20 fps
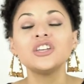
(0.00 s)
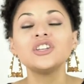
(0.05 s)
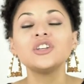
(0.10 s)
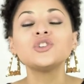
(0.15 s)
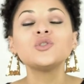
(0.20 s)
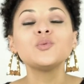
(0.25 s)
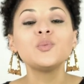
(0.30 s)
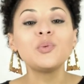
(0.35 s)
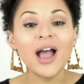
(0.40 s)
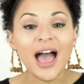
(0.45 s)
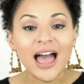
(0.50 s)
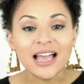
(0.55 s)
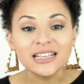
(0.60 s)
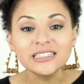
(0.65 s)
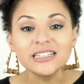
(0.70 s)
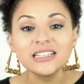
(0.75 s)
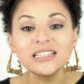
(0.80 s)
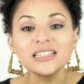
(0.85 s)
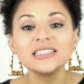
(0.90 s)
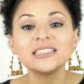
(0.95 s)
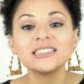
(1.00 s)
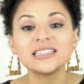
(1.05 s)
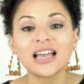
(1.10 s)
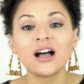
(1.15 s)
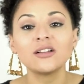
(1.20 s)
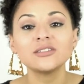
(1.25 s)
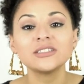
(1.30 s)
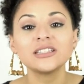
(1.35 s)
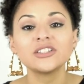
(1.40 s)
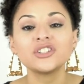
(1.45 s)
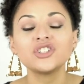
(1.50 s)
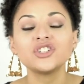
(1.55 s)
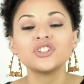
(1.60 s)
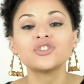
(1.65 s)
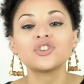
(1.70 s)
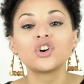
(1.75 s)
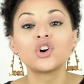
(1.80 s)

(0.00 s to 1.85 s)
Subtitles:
she practically sounds like she's